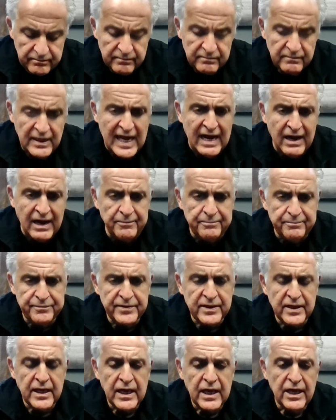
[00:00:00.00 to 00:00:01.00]
Now,
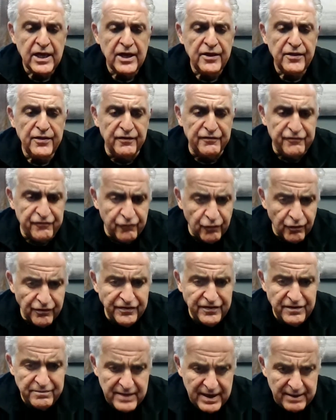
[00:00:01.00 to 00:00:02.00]
the
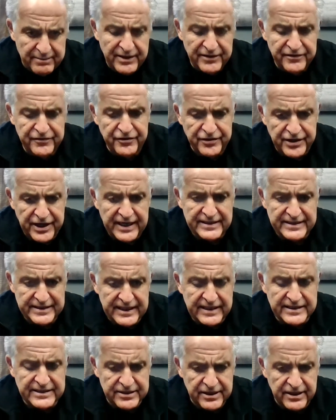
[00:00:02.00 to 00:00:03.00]
Fourth Amendment to the United
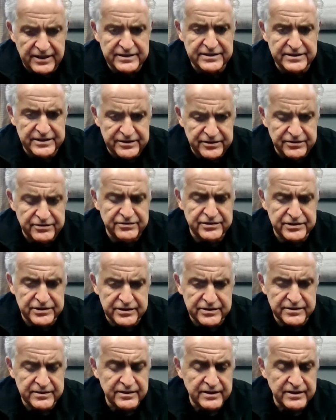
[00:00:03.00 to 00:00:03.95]
States Constitution,